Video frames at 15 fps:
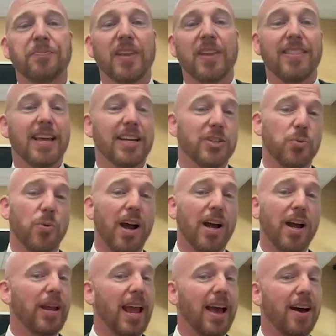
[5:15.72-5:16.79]
And that is
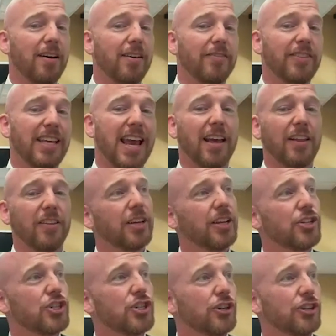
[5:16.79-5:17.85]
why we have the
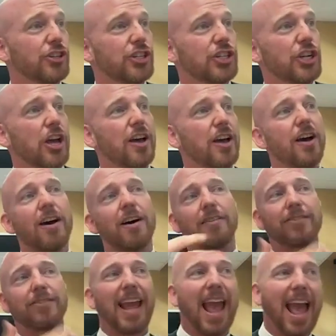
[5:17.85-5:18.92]
Anglican Church
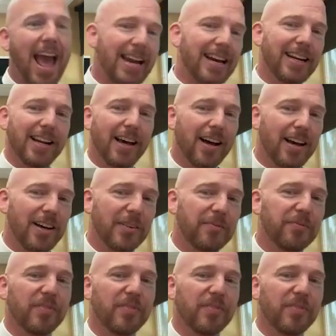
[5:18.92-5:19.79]
of Canada,